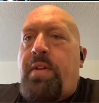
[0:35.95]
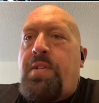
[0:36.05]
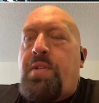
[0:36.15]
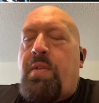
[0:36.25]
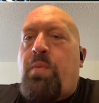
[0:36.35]

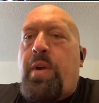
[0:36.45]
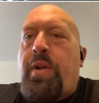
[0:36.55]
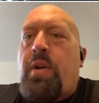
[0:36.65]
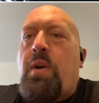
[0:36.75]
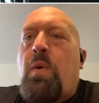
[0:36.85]
vision of where
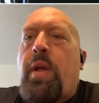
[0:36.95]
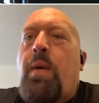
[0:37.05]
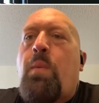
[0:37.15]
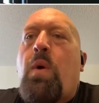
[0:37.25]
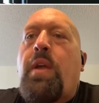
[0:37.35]
you're
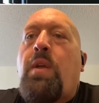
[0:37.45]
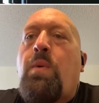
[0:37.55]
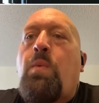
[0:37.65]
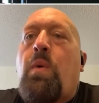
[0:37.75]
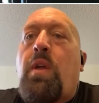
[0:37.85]
going and what
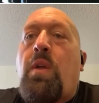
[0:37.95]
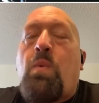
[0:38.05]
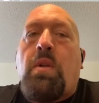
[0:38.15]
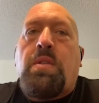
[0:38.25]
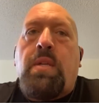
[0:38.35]
you what you
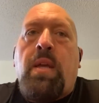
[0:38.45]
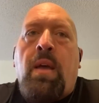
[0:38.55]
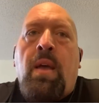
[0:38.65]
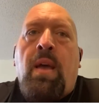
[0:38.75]
want to see.